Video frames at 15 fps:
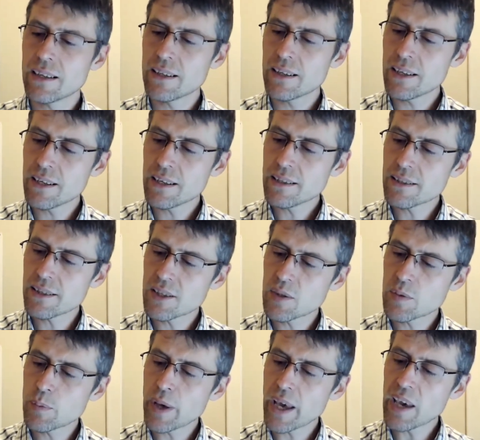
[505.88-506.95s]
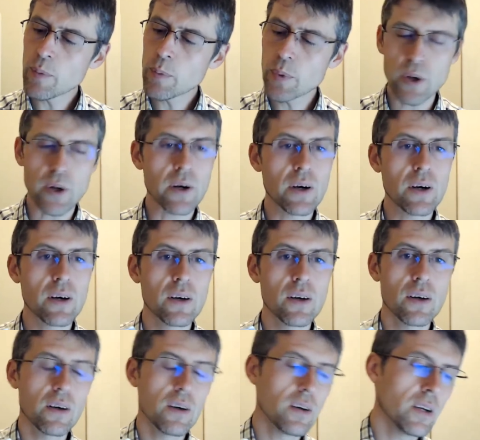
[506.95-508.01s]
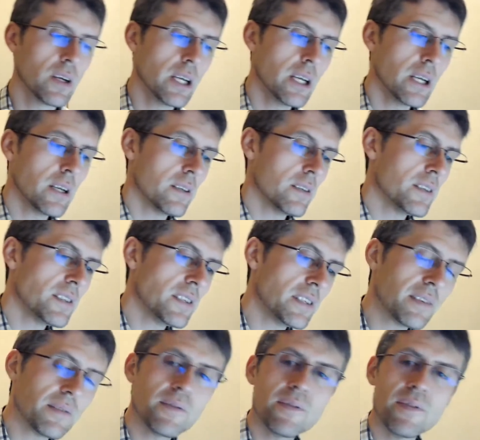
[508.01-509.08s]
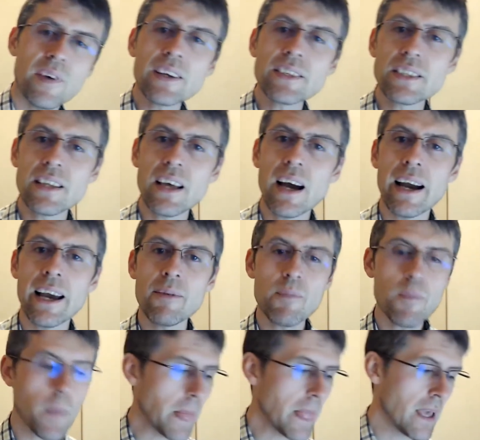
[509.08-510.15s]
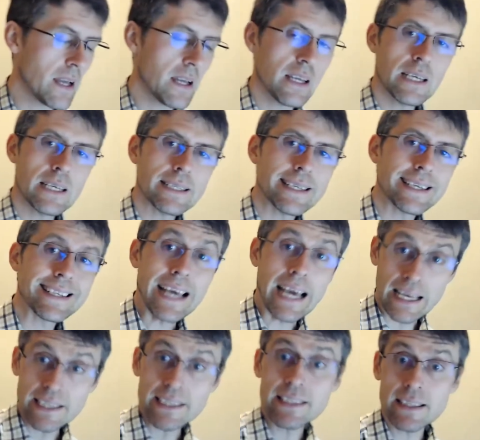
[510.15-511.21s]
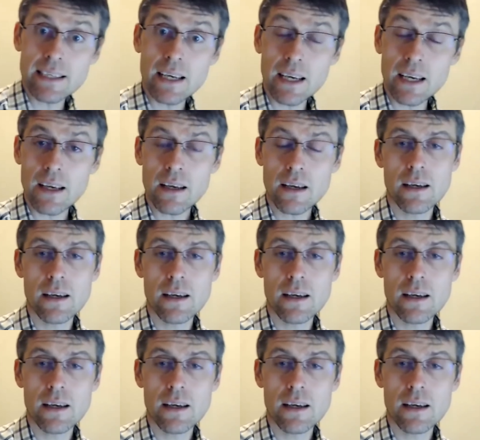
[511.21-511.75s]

This is paper. This is the first time that I see